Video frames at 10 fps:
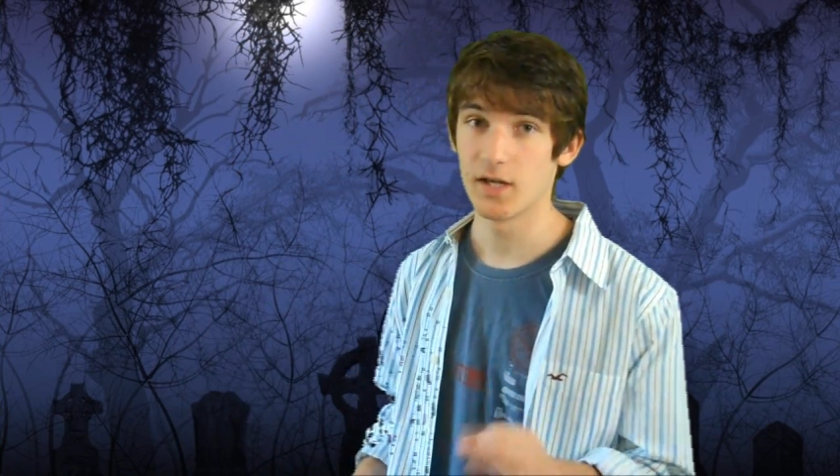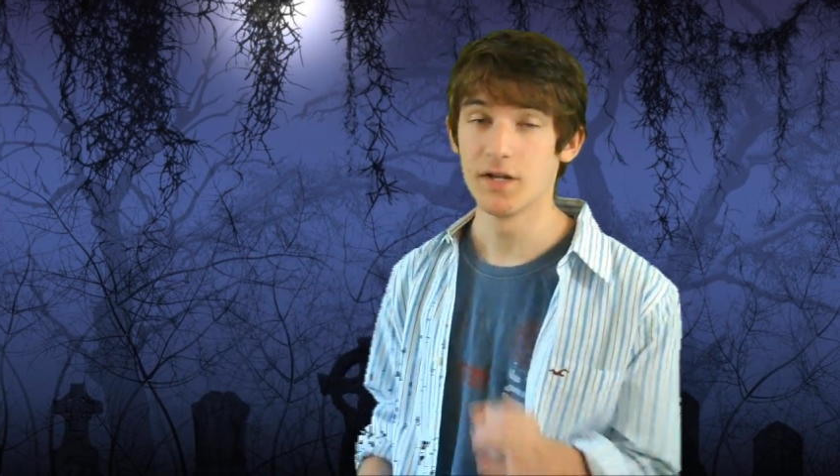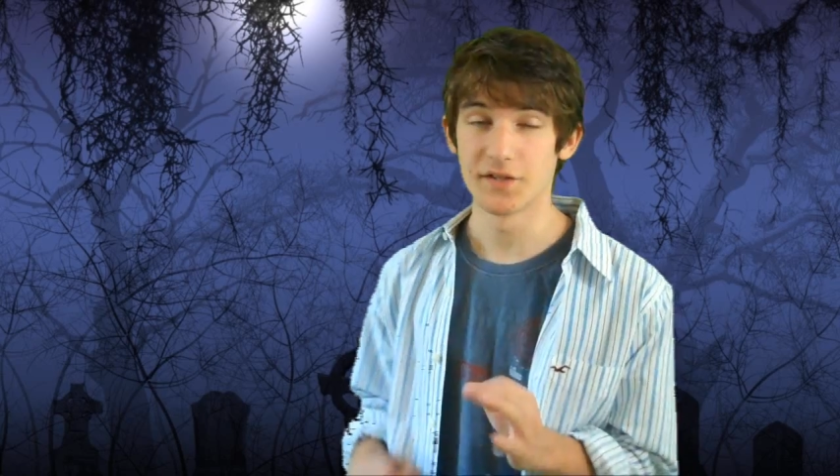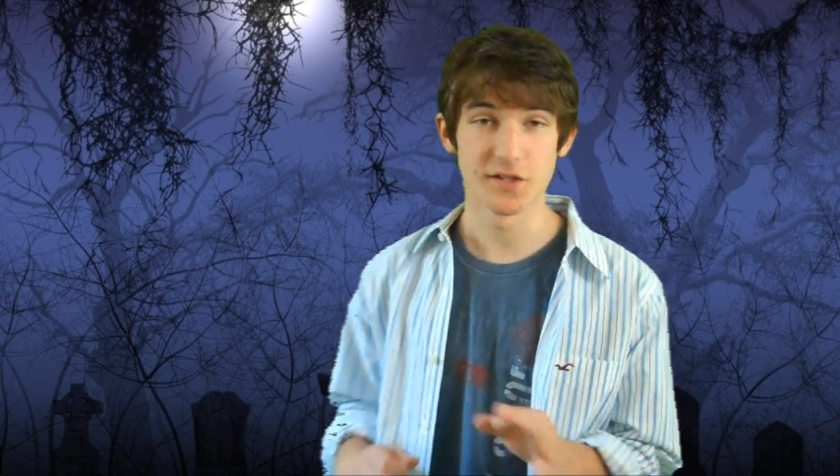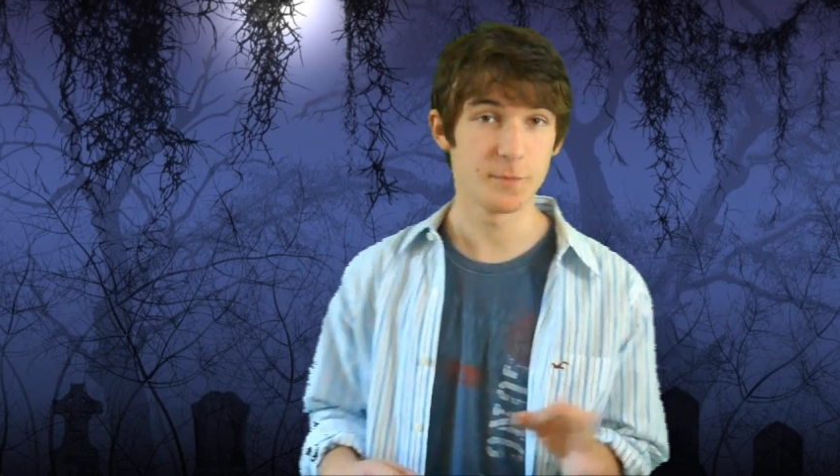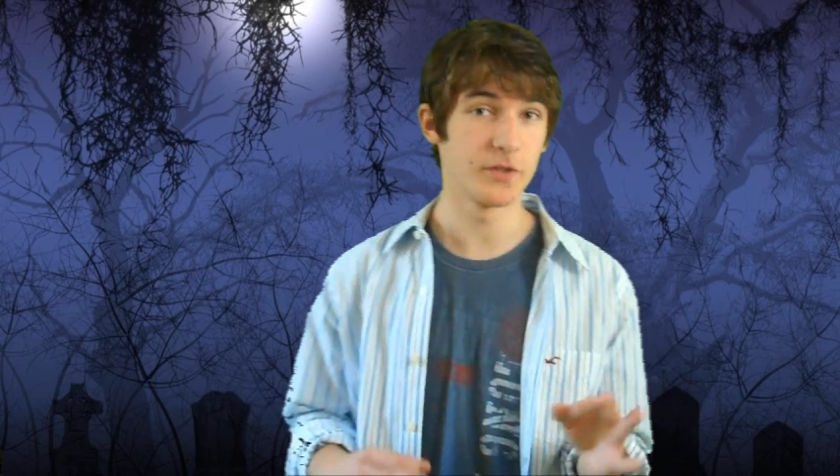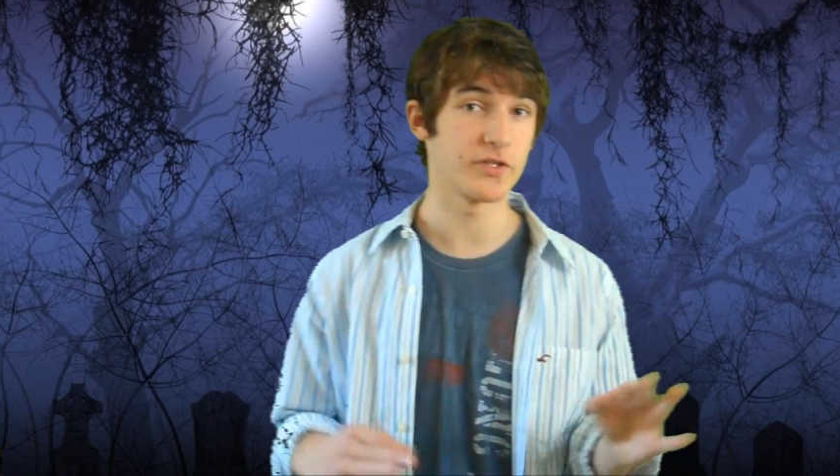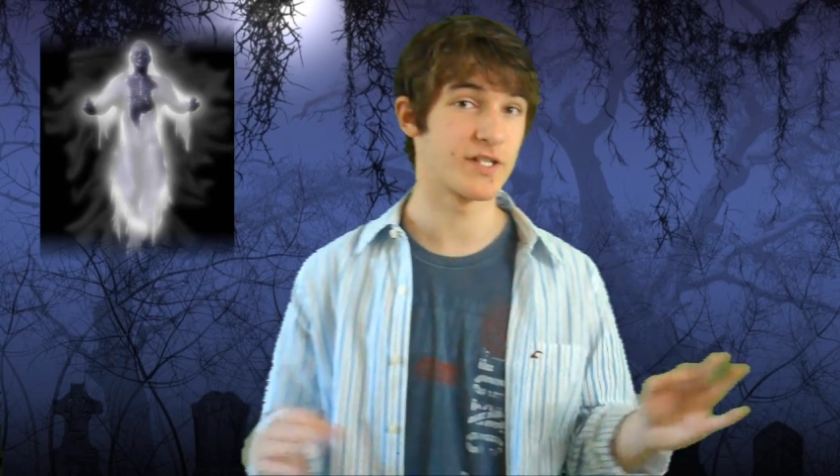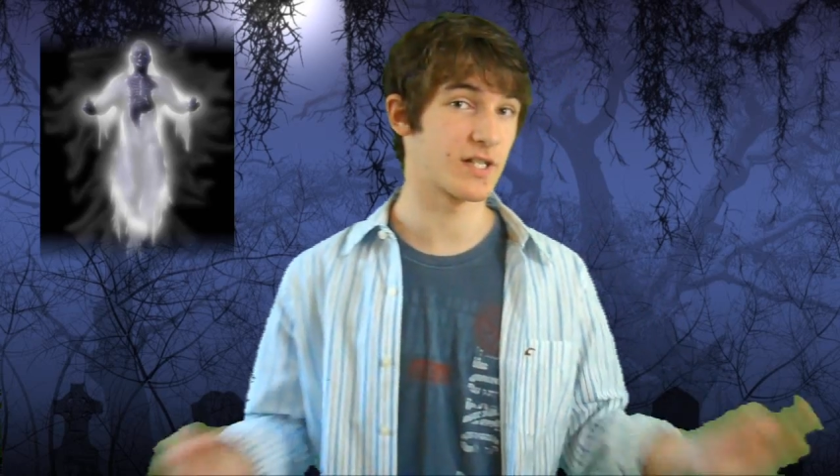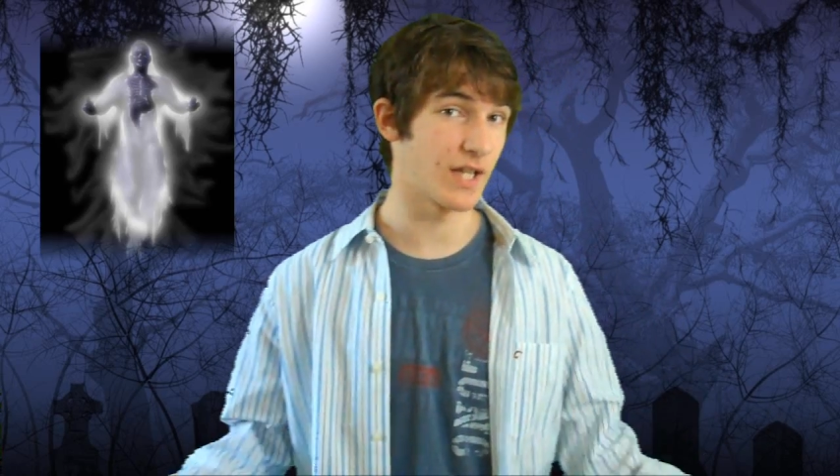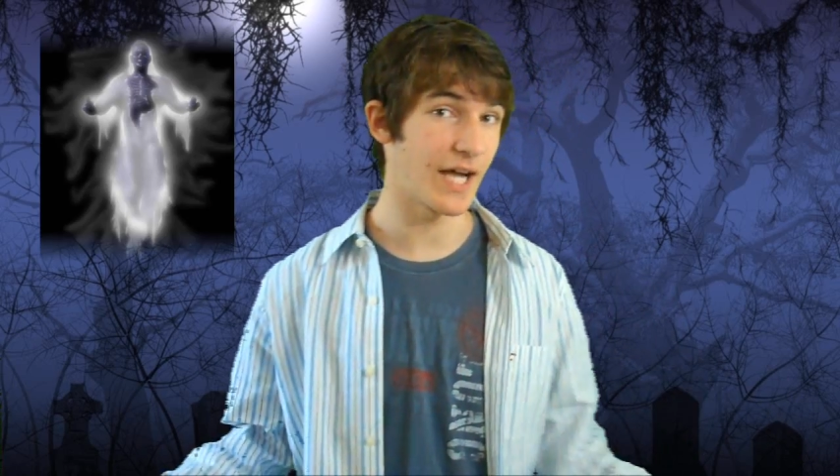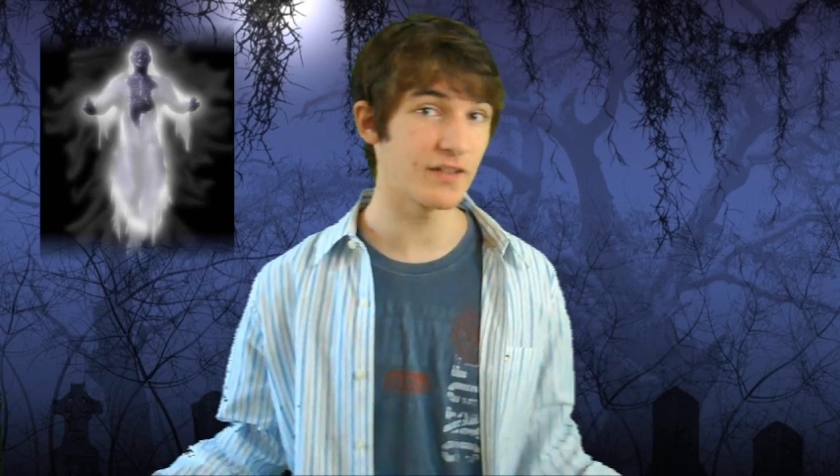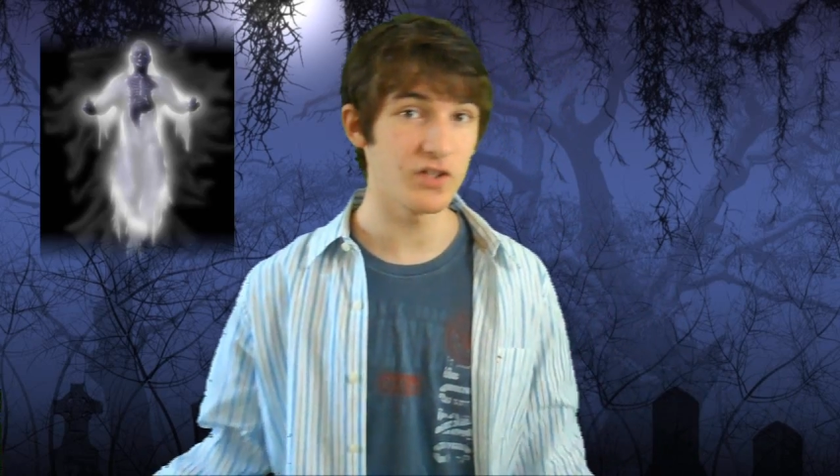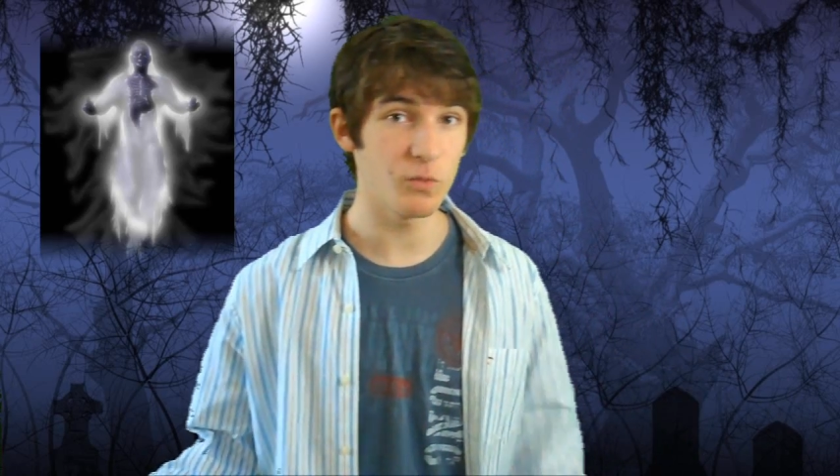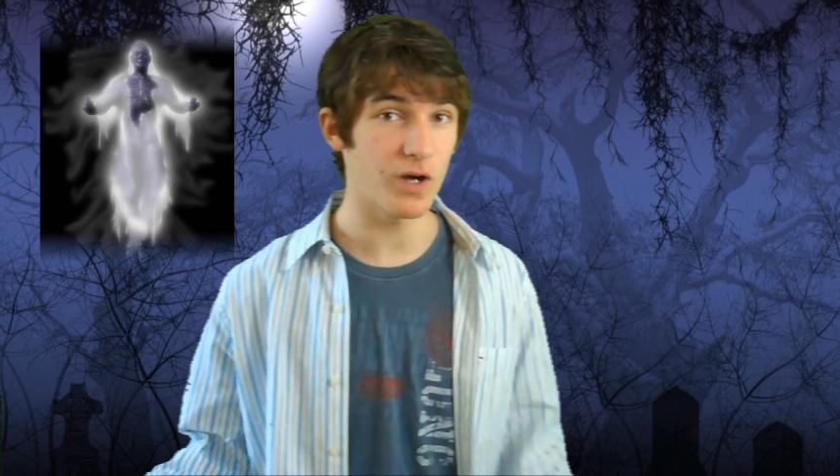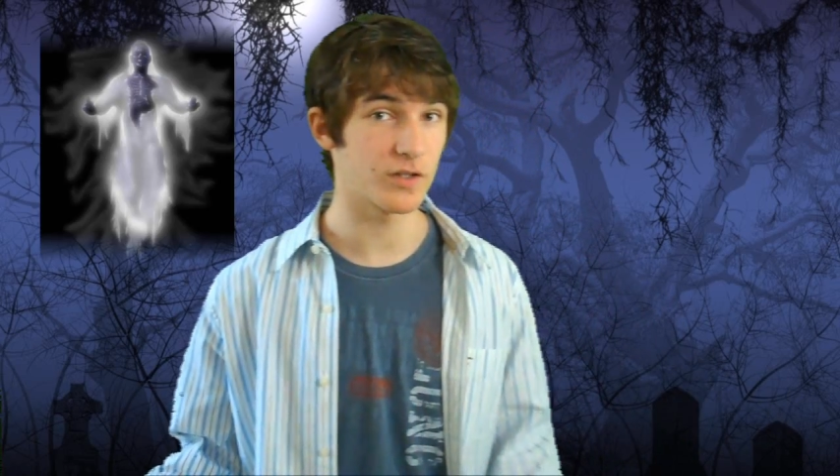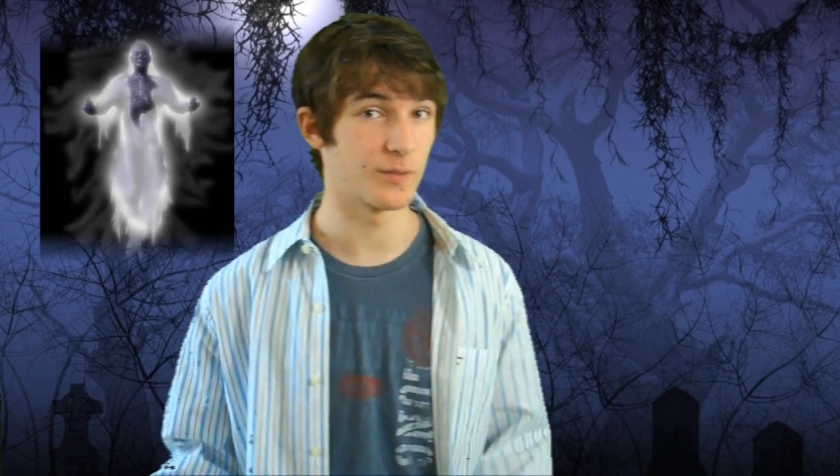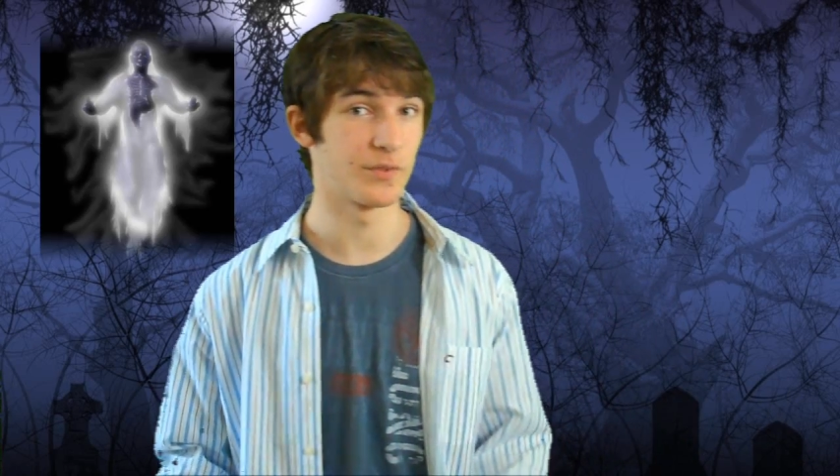the spirits gladly welcomed